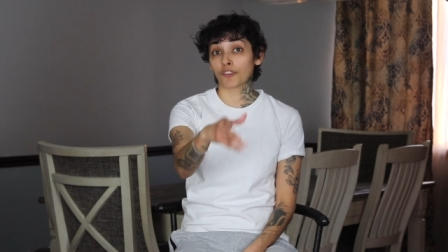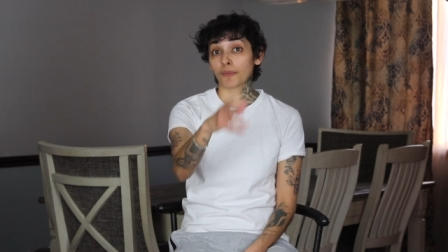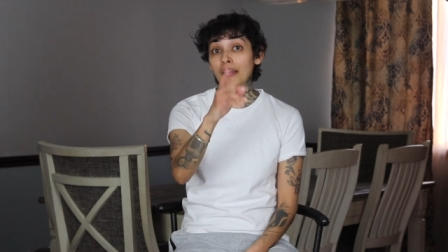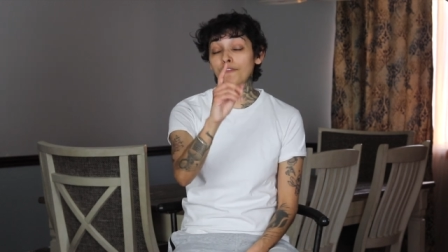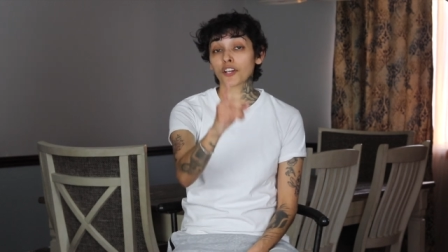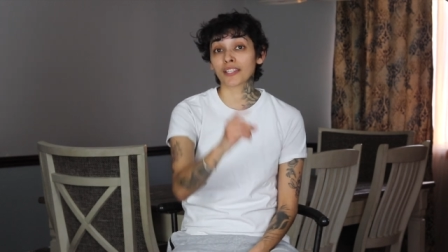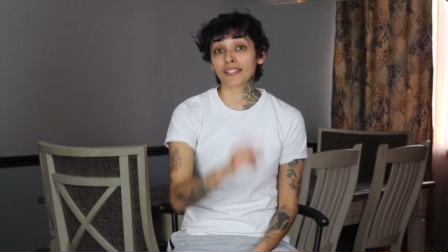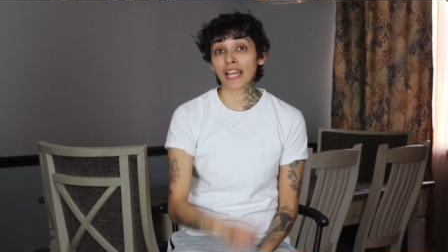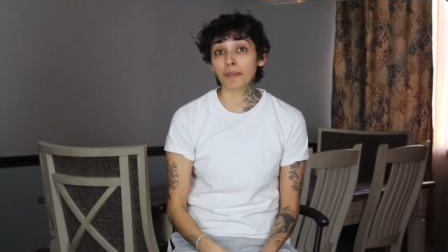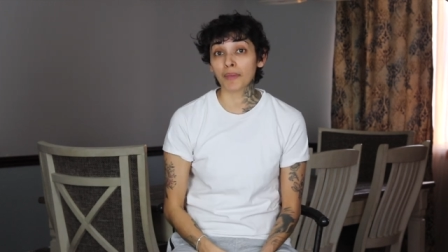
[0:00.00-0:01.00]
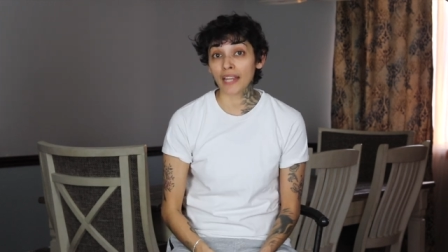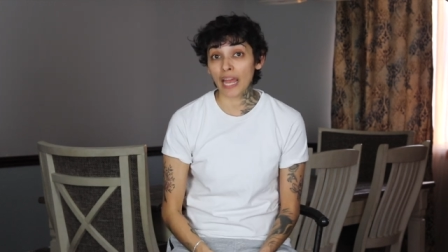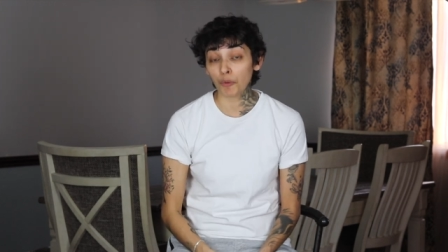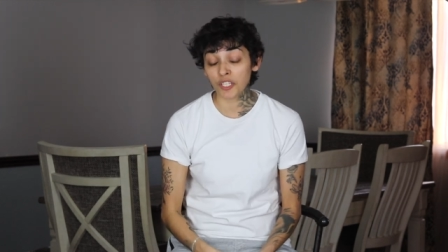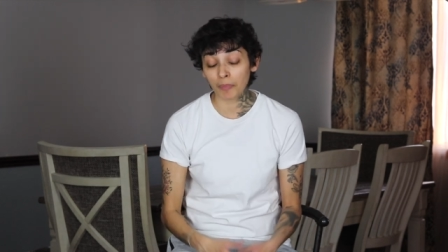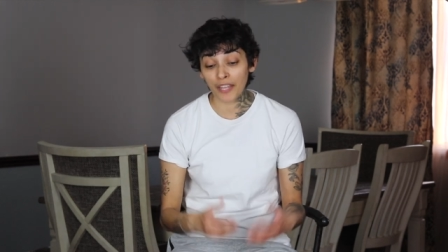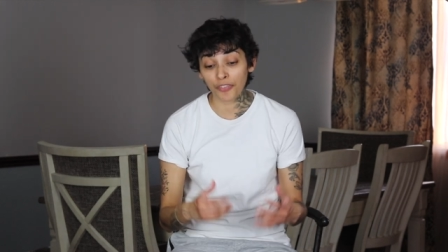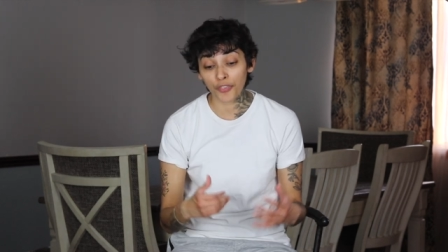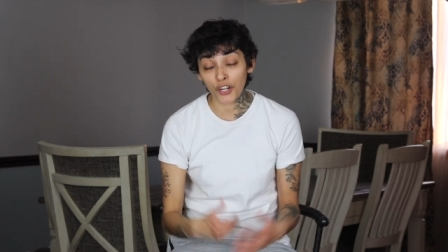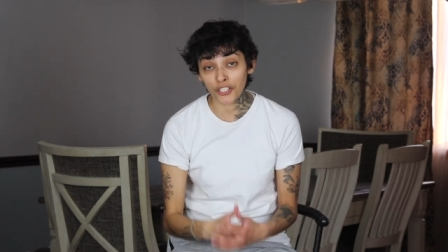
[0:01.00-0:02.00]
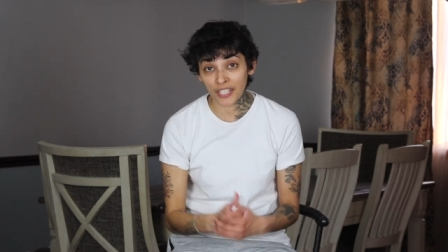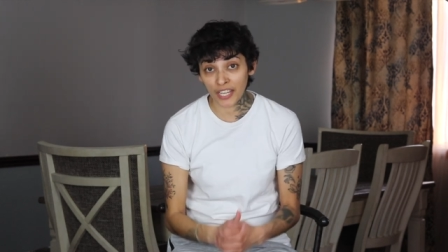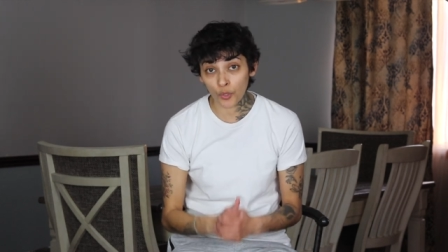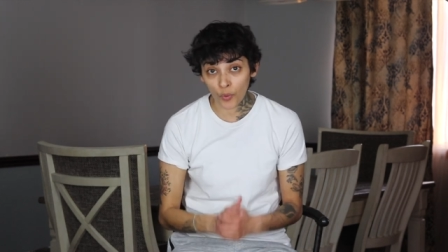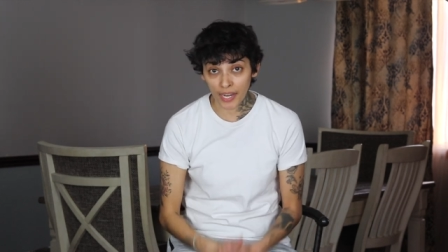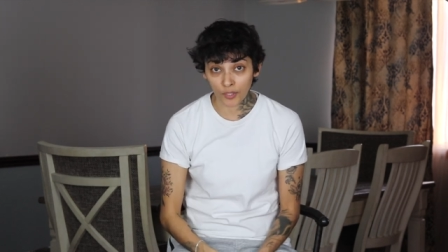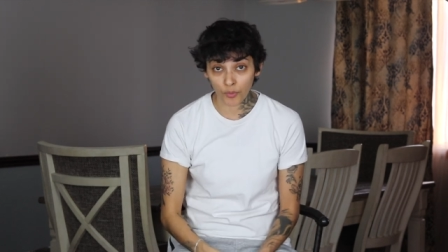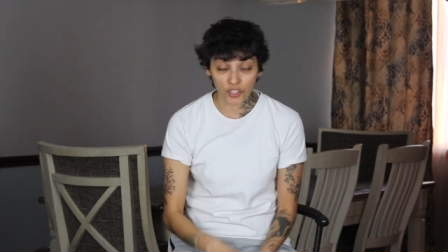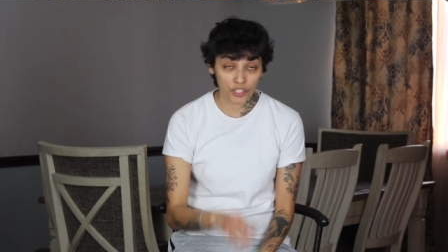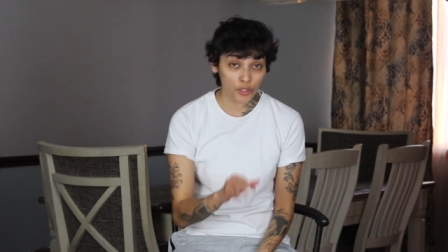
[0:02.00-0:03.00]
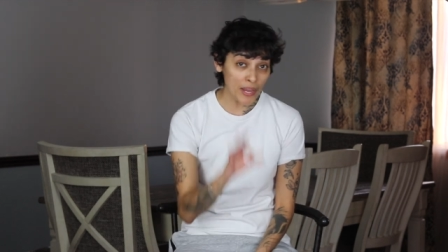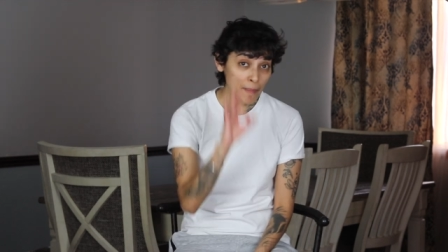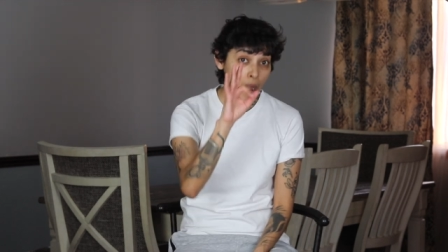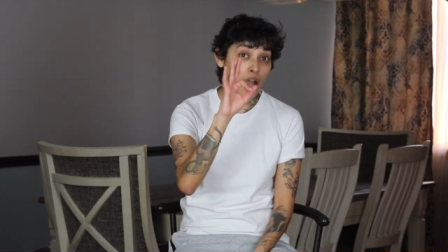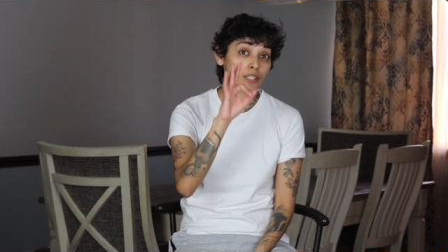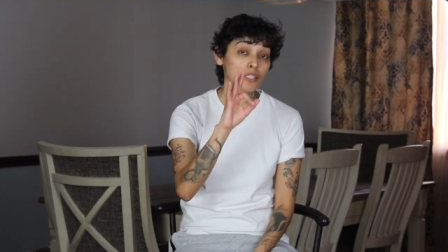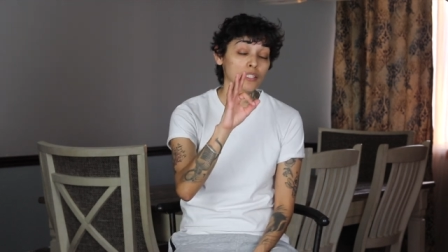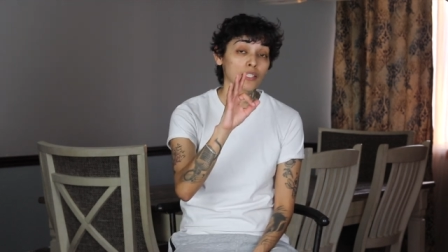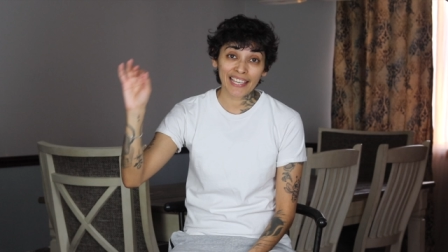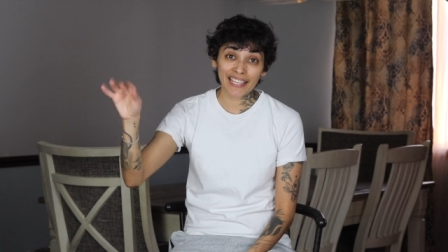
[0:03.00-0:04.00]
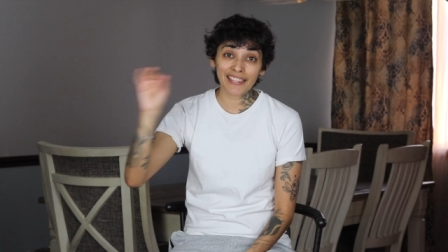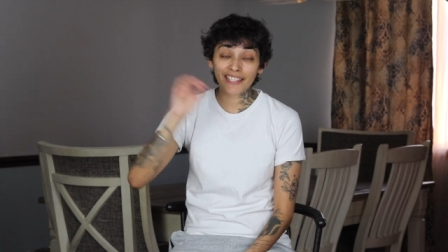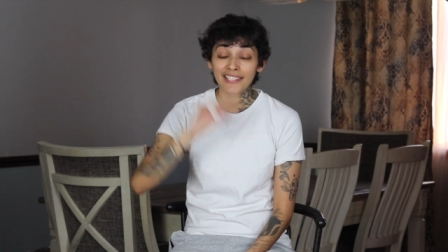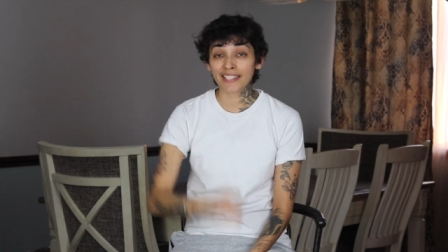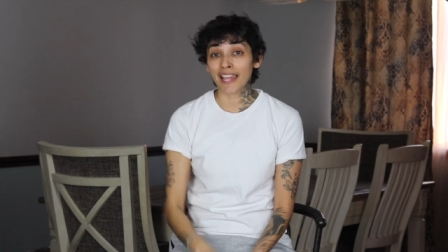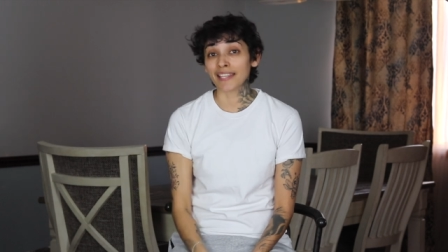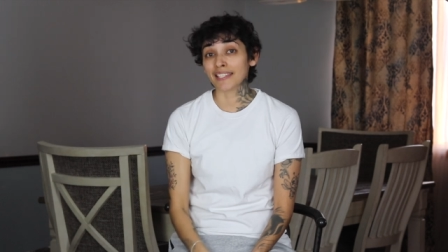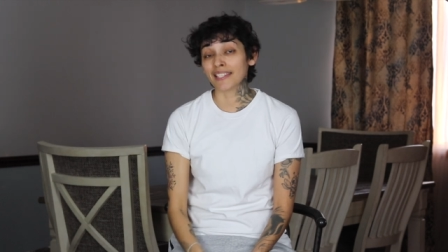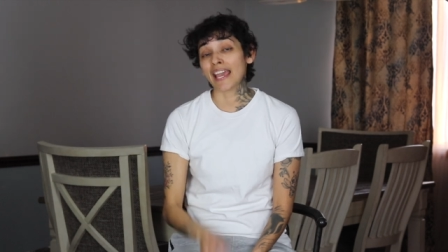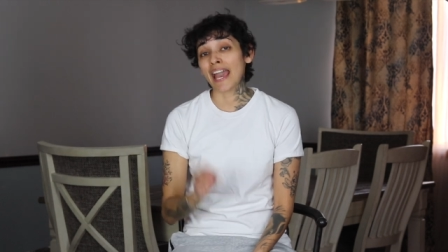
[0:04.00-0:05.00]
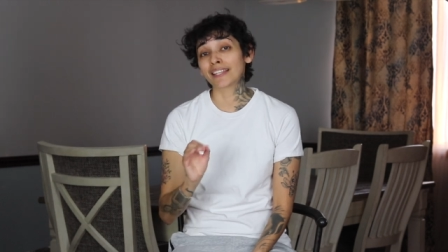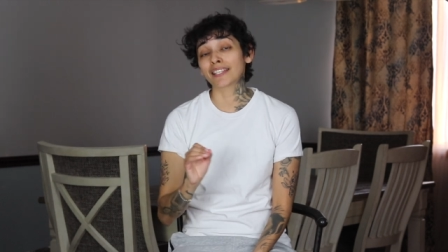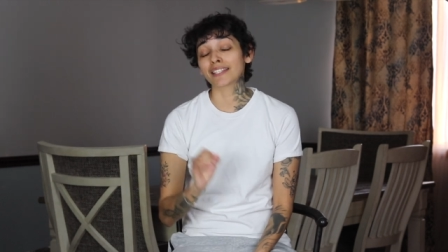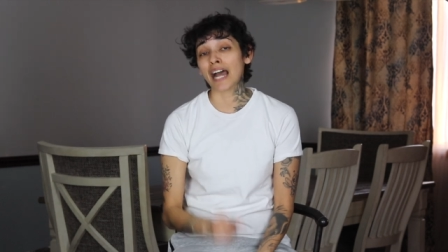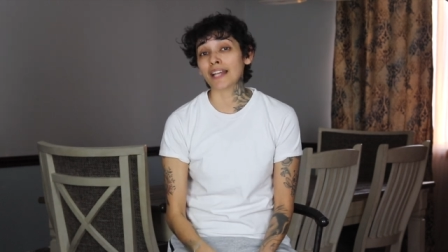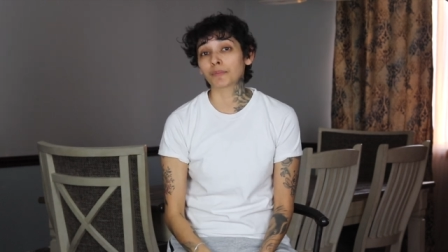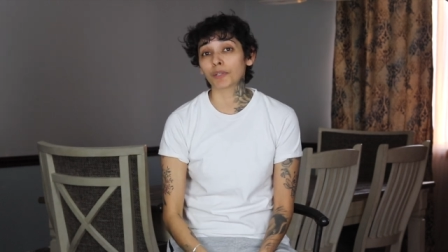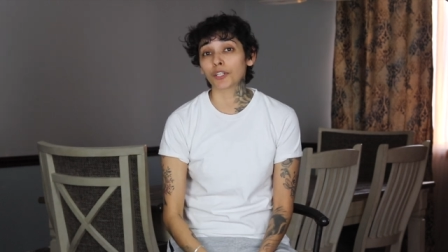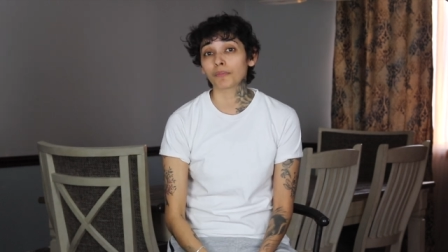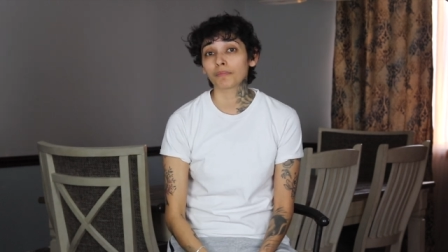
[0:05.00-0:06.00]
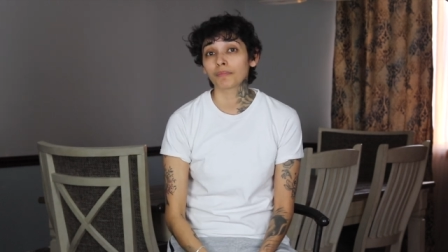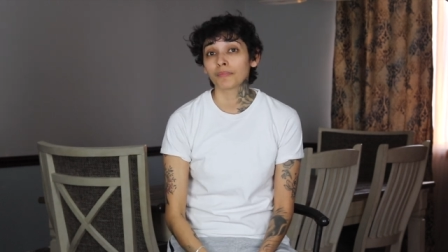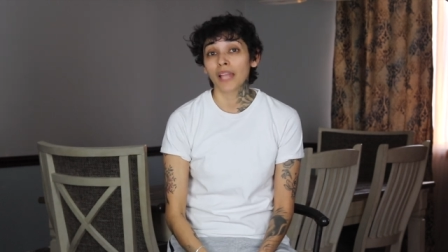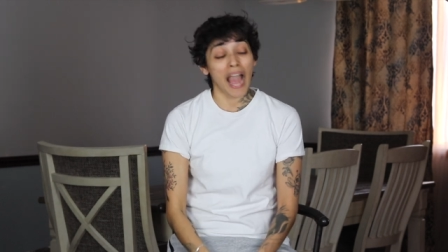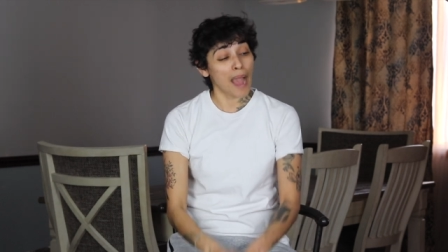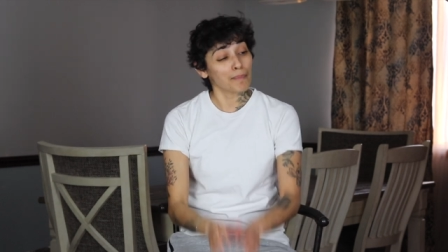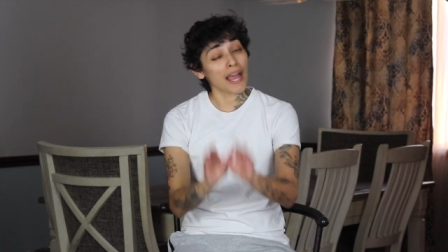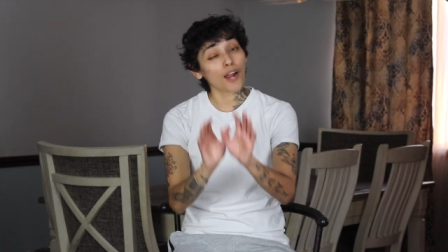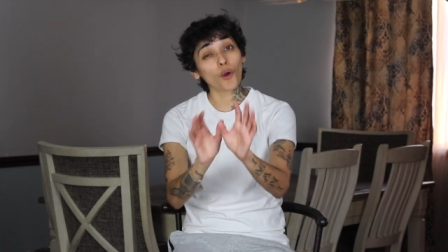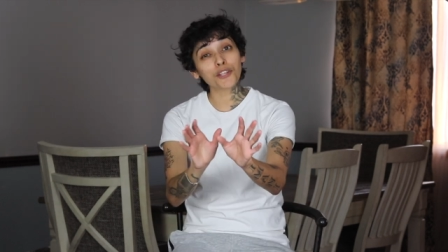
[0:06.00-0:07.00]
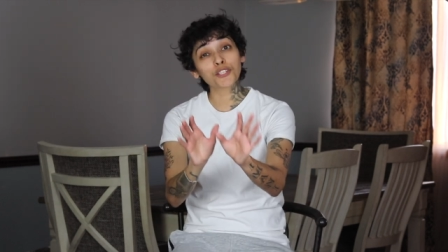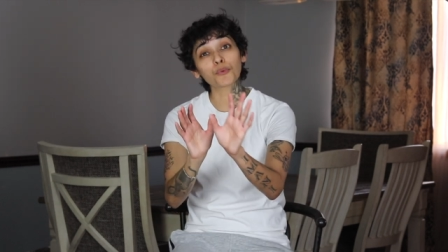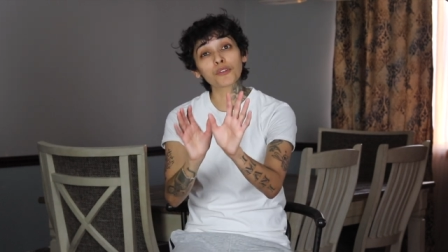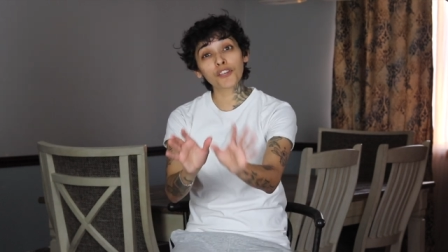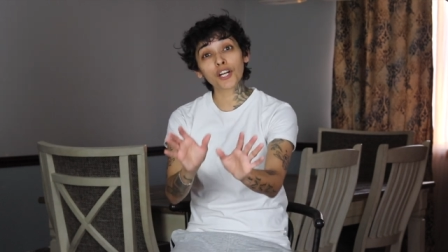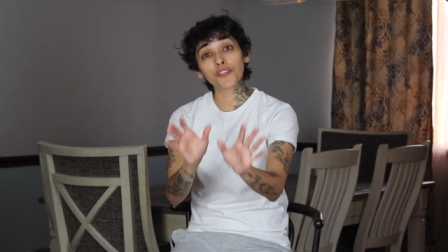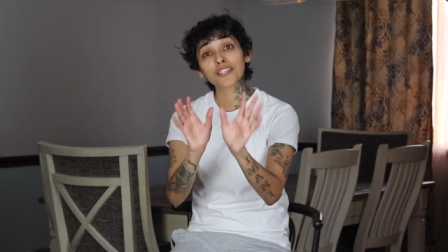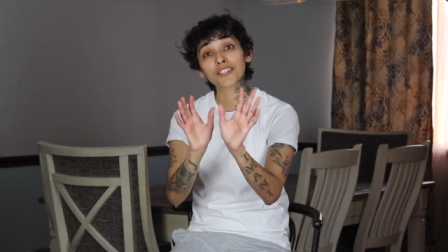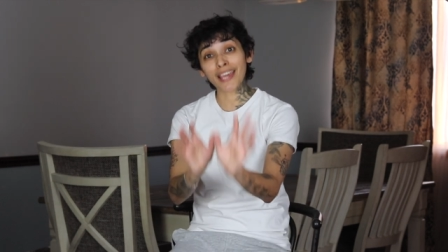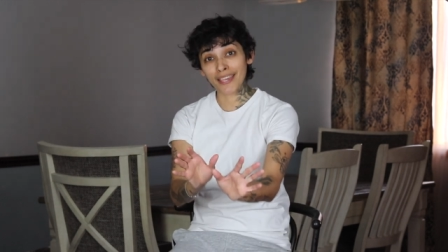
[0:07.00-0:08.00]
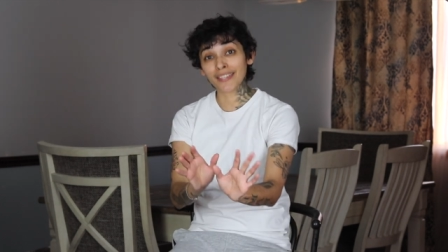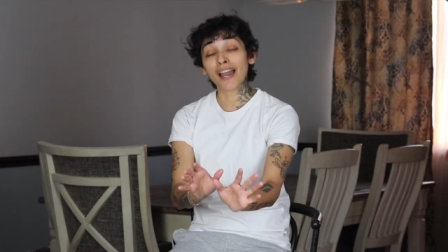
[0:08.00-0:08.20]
For my first assignment, I will spend 13 weeks, which is three months, in this state at this hospital. I'm not going to reveal the state